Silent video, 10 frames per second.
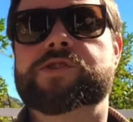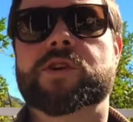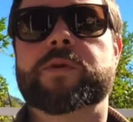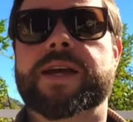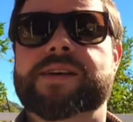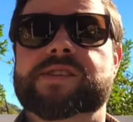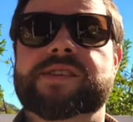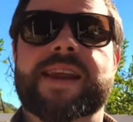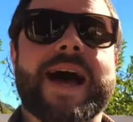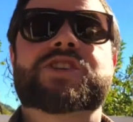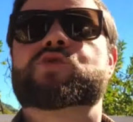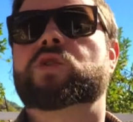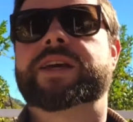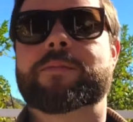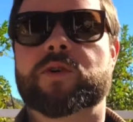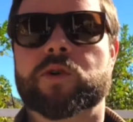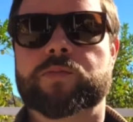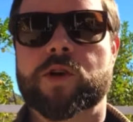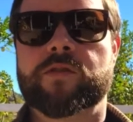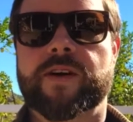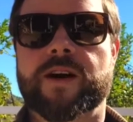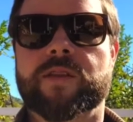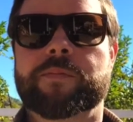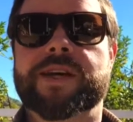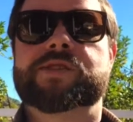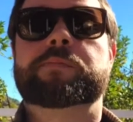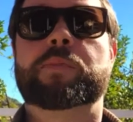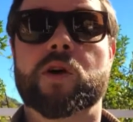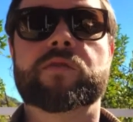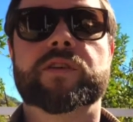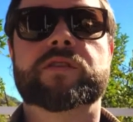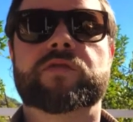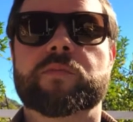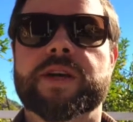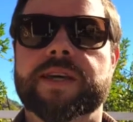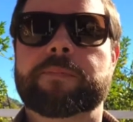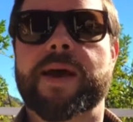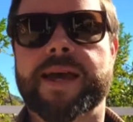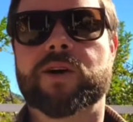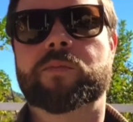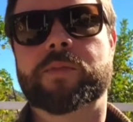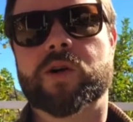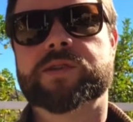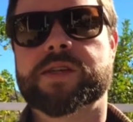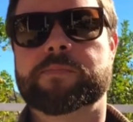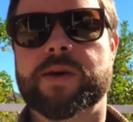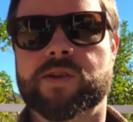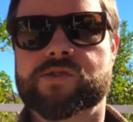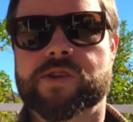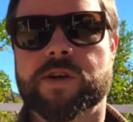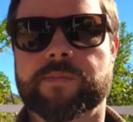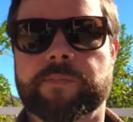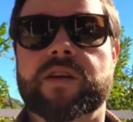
Germany has a natural chemical profile that makes it perfect for making pale malty Pilsner.